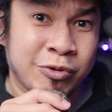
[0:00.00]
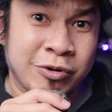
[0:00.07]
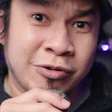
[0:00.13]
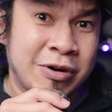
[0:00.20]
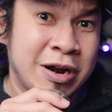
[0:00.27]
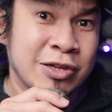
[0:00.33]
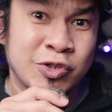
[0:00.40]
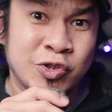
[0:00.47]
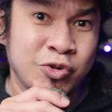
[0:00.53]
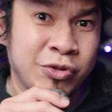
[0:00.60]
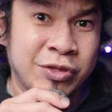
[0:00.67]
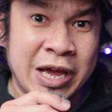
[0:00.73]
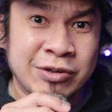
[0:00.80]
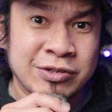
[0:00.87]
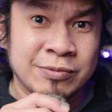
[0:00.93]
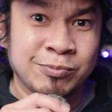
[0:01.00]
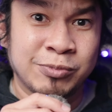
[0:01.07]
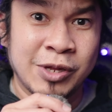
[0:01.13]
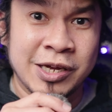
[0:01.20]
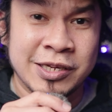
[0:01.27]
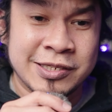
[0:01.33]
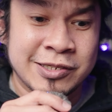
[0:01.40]
We're around 2,000
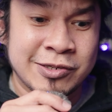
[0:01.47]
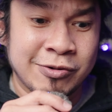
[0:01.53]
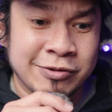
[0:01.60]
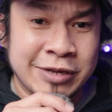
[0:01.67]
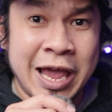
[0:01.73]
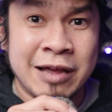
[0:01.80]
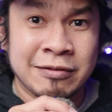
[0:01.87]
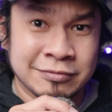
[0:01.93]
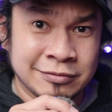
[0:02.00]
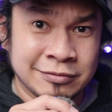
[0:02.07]
plus. So yeah,